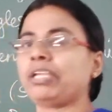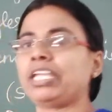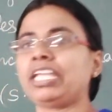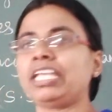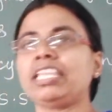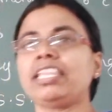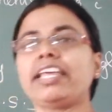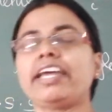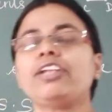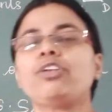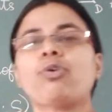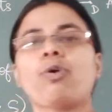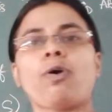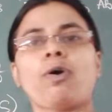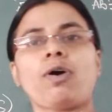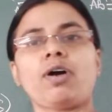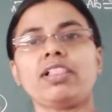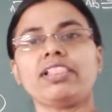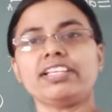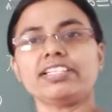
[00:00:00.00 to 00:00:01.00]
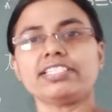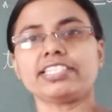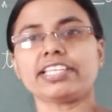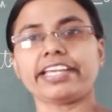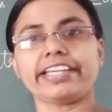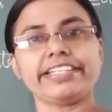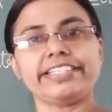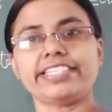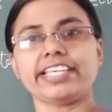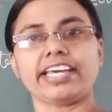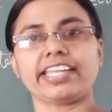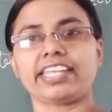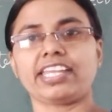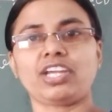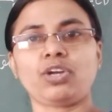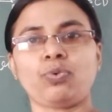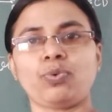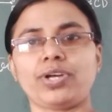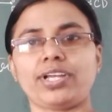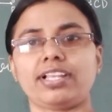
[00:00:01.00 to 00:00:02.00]
mean that all the sides are
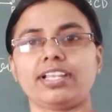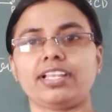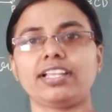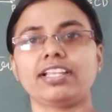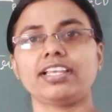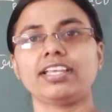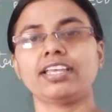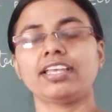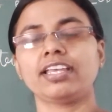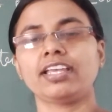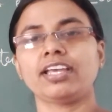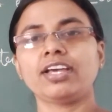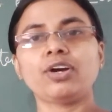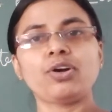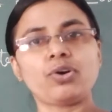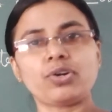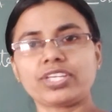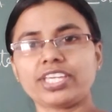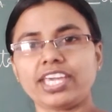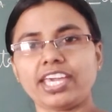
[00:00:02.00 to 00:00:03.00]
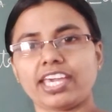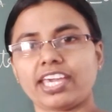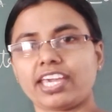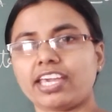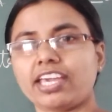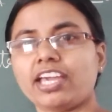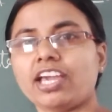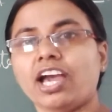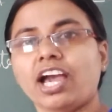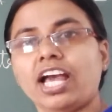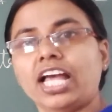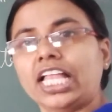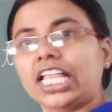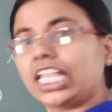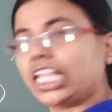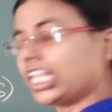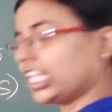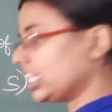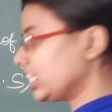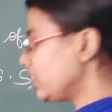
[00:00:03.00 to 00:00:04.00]
equal. Okay,
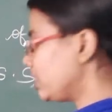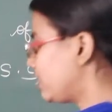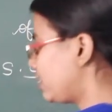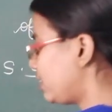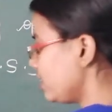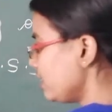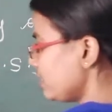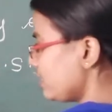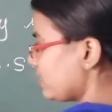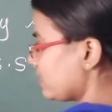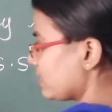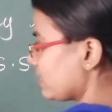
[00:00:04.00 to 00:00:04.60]
this